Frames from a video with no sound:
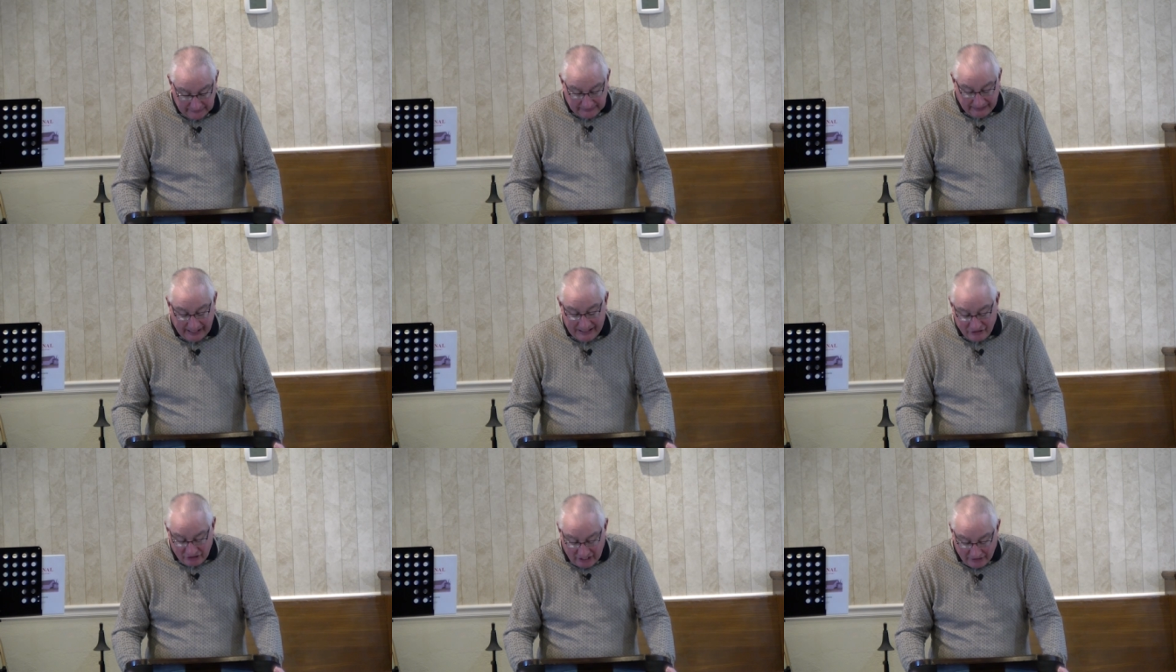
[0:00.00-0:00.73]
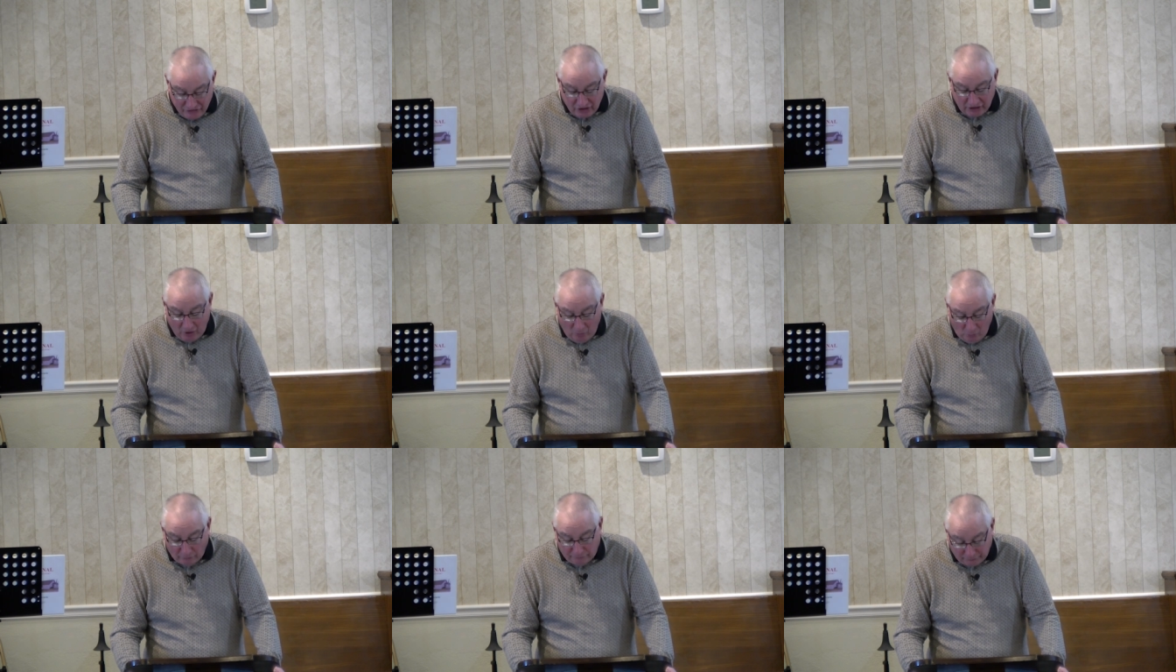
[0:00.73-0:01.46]
He sets a
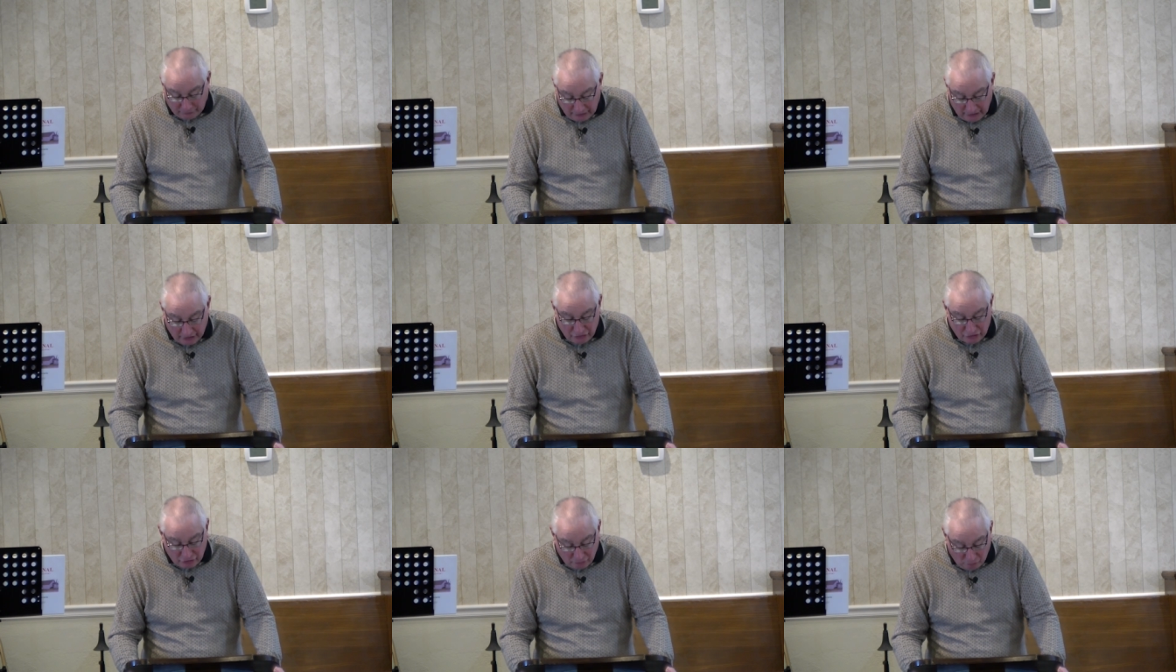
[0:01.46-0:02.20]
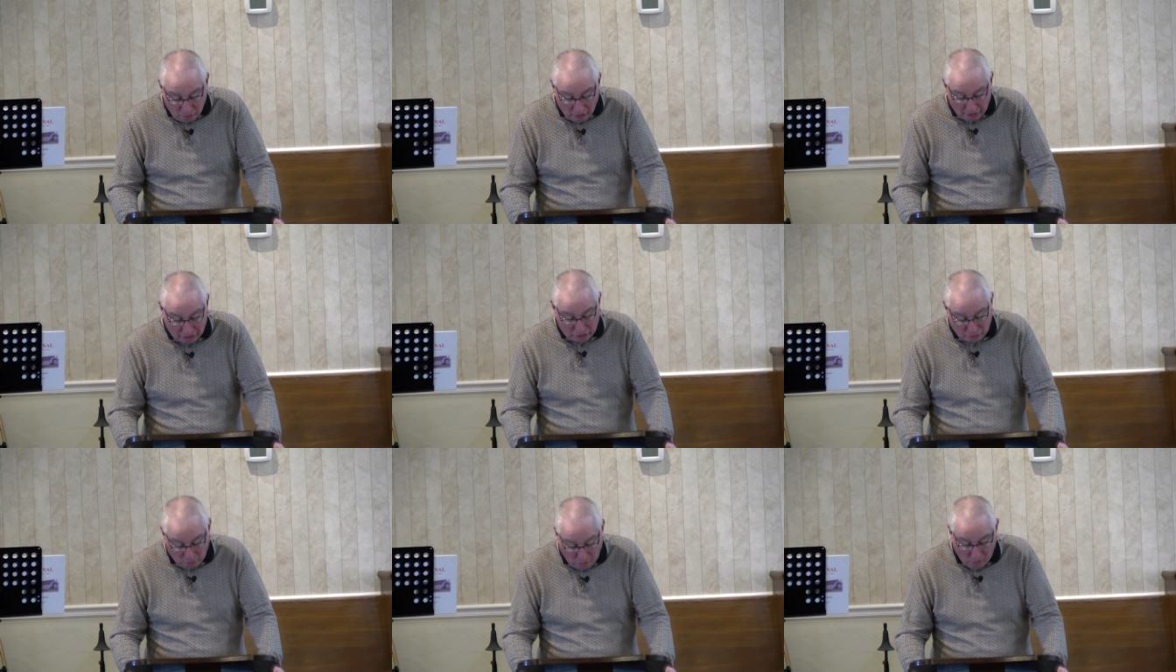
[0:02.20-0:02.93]
goal for us to work
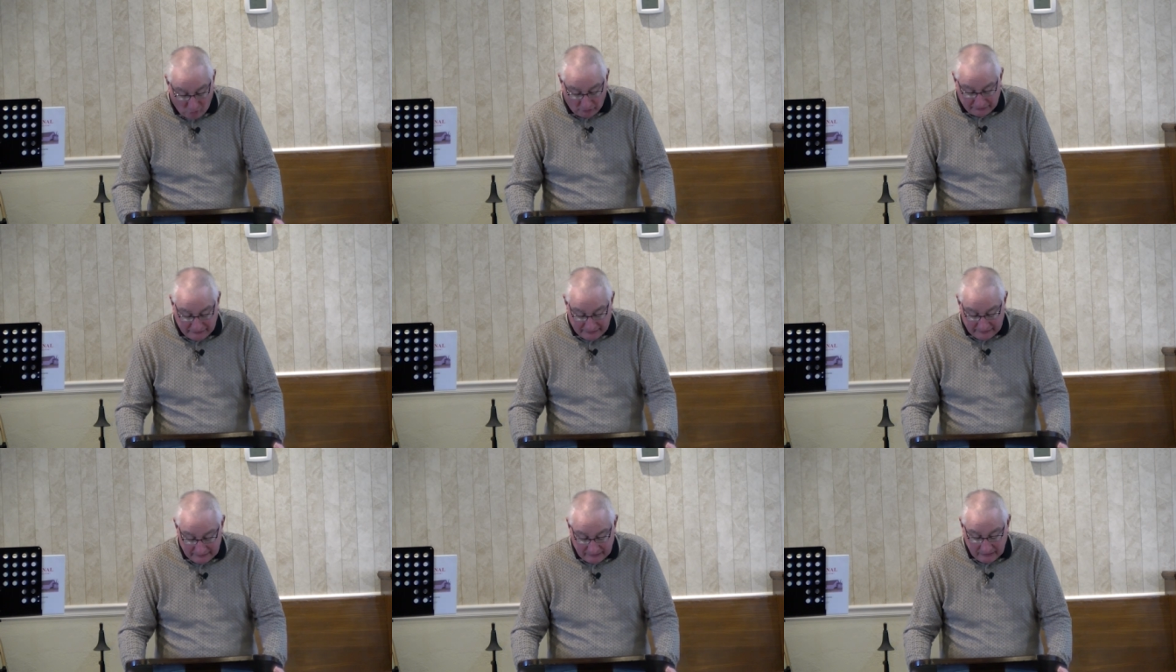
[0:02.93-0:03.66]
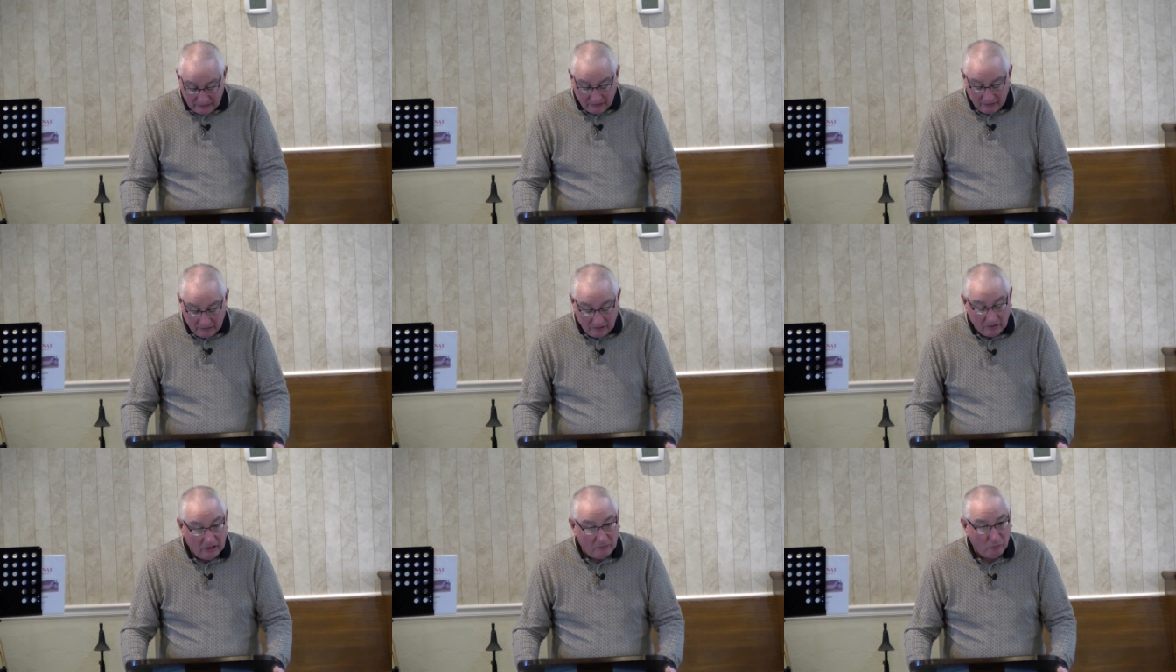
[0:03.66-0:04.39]
toward.
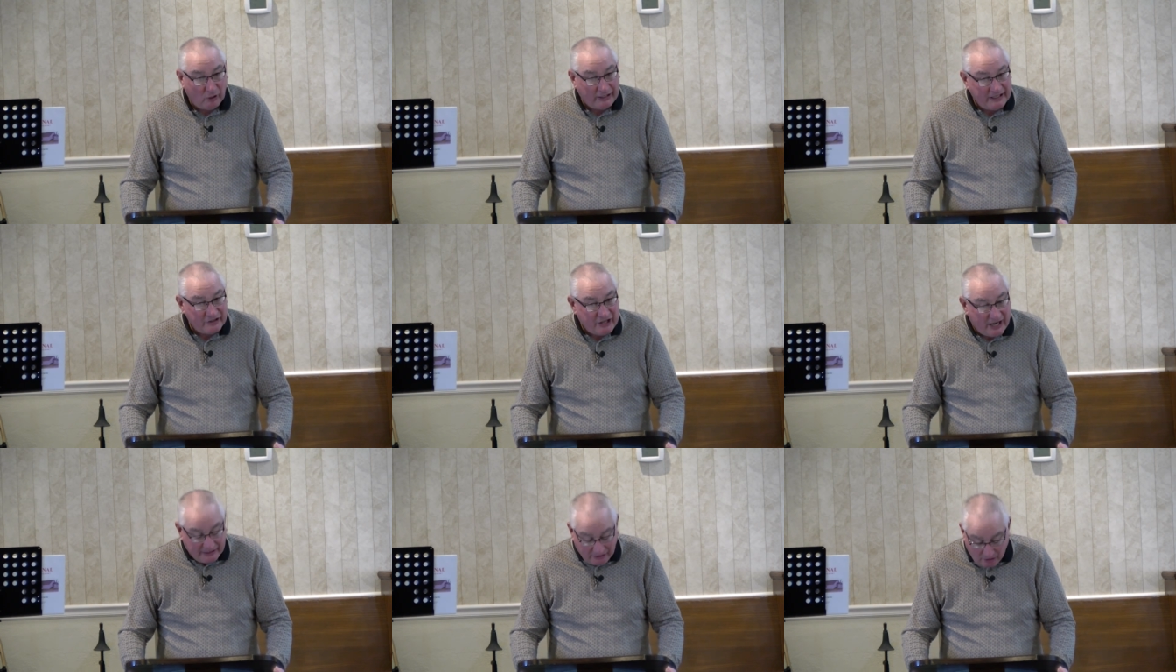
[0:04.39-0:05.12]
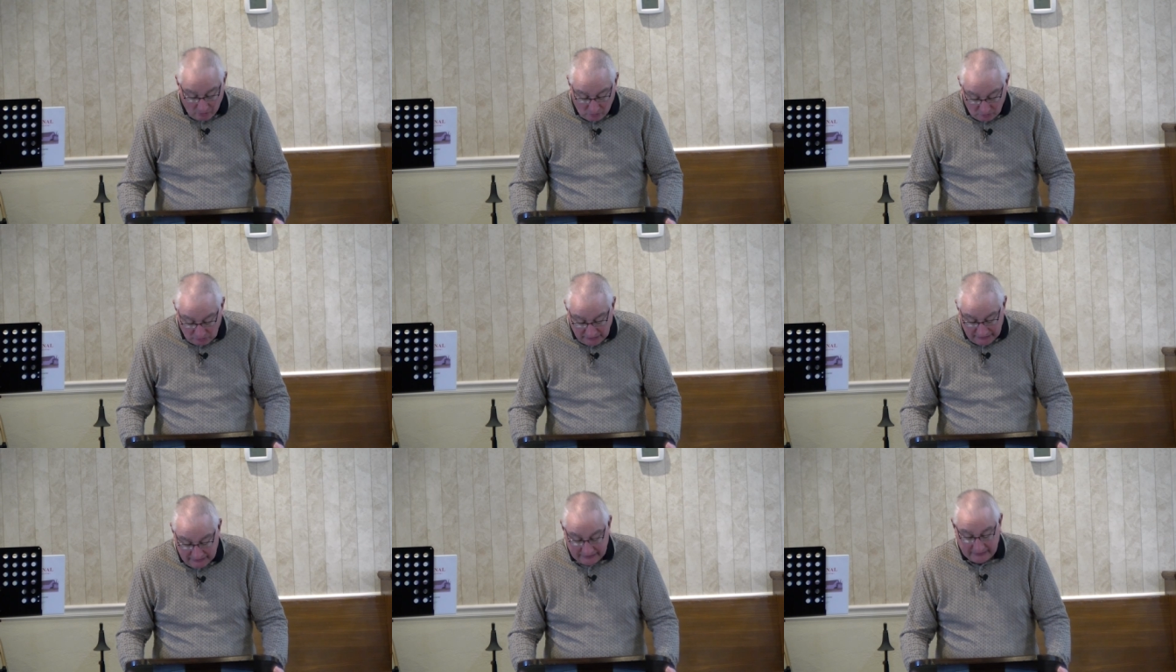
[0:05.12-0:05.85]
And what is that
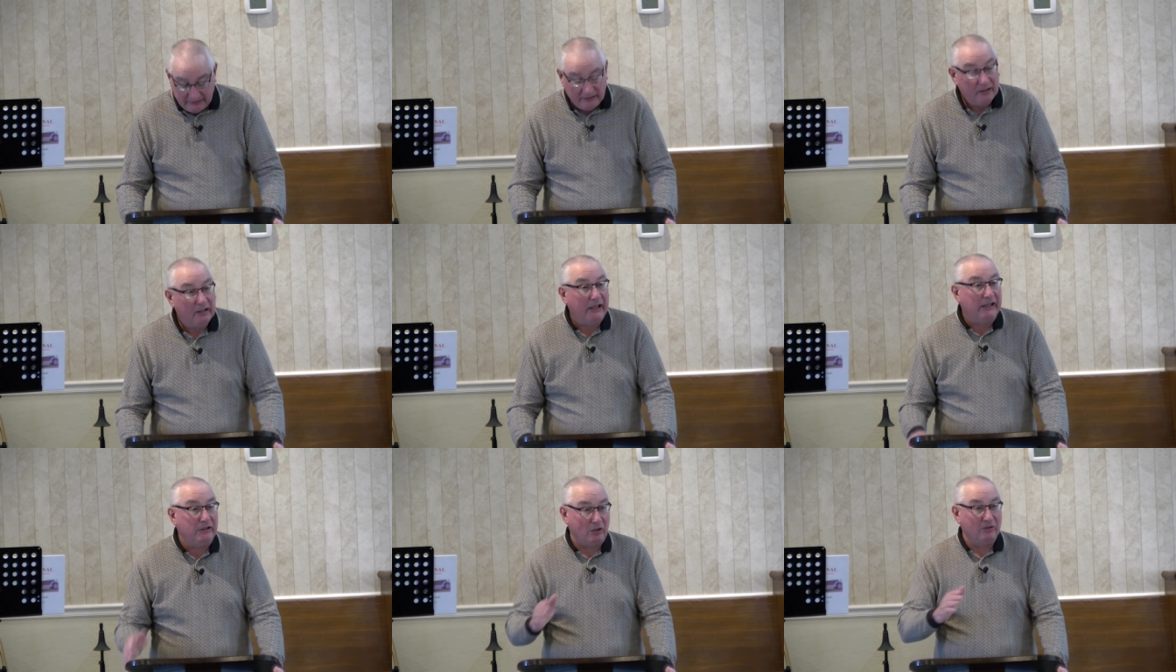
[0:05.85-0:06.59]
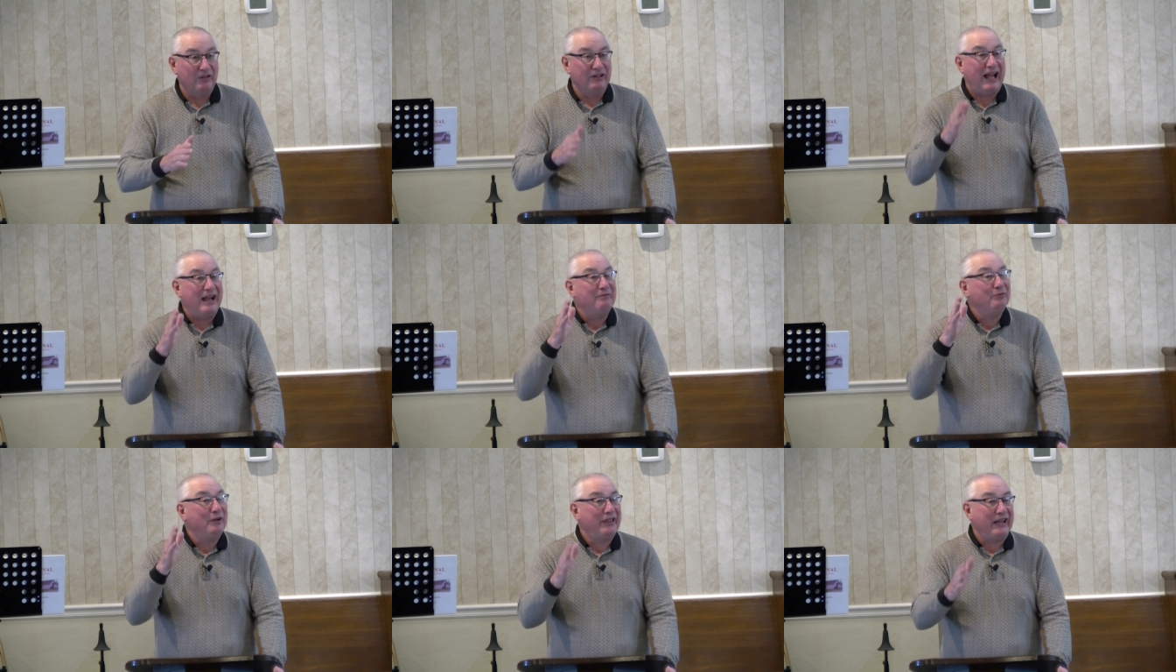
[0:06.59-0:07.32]
goal? Eternal
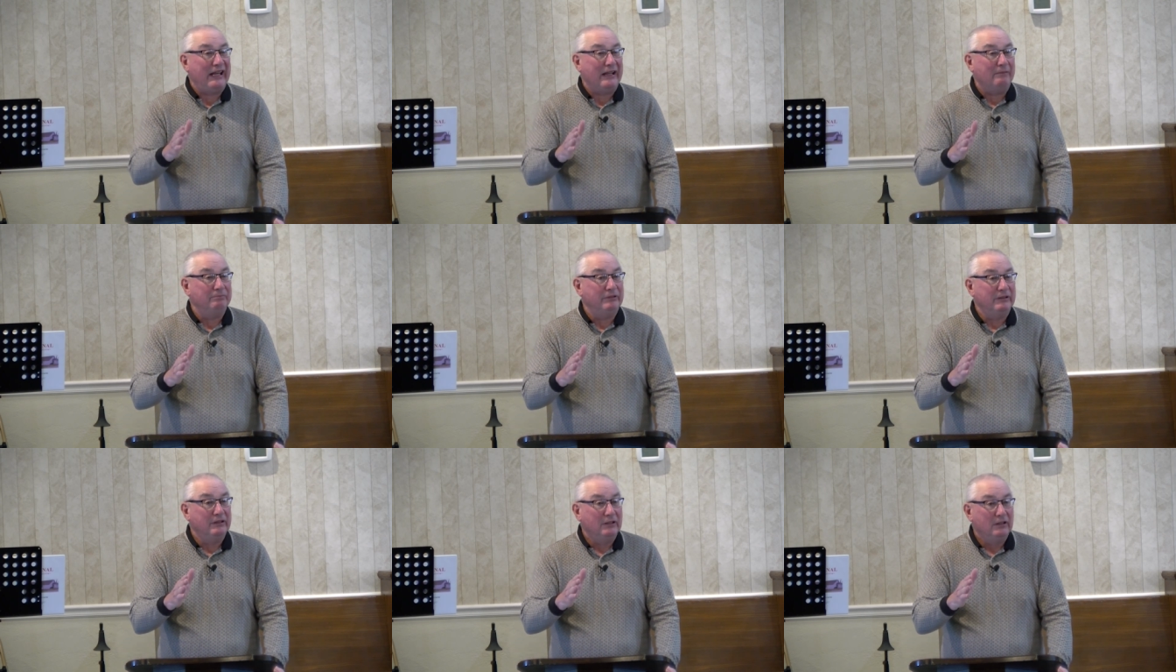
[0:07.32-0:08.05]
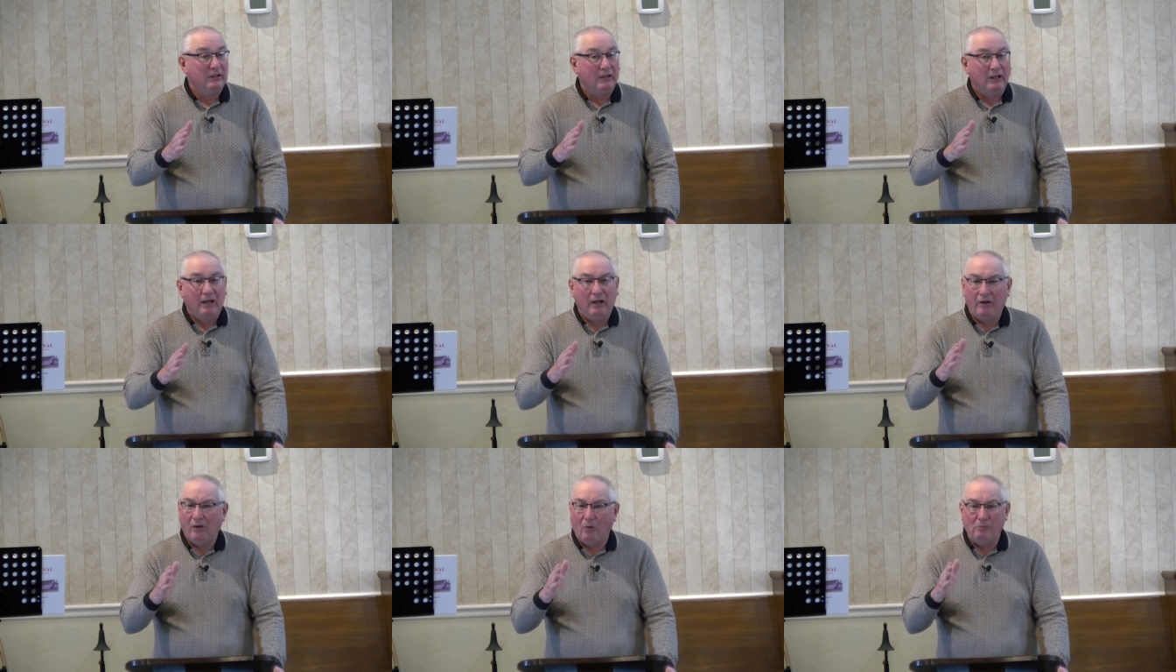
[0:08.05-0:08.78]
life with Him.
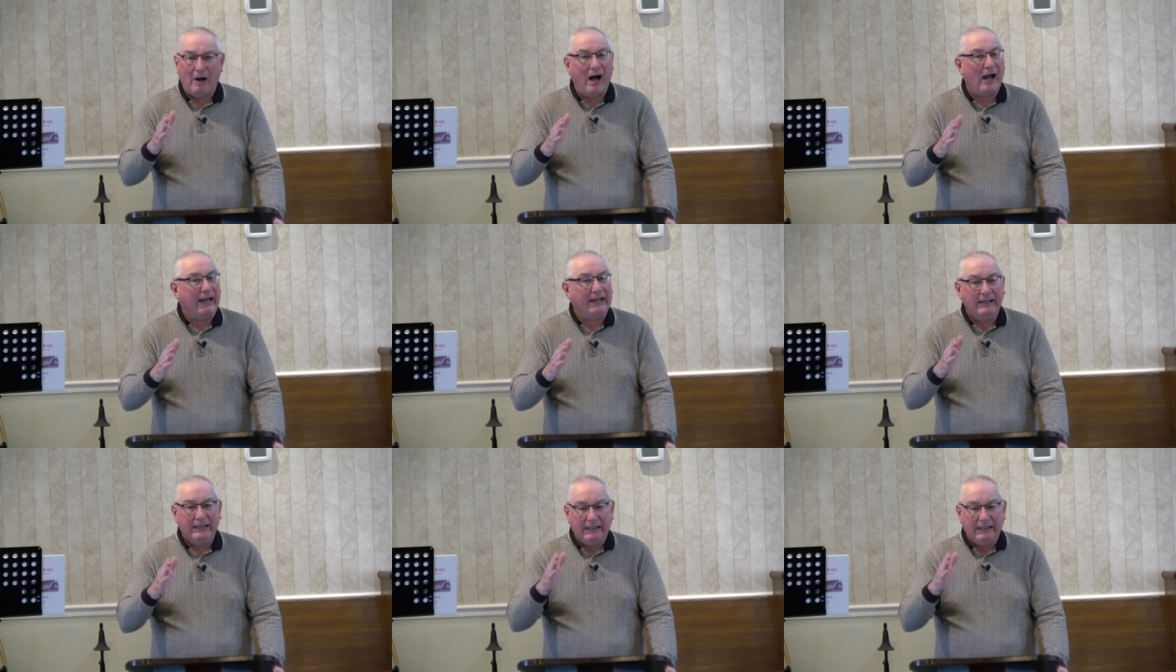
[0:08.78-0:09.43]
Oh my.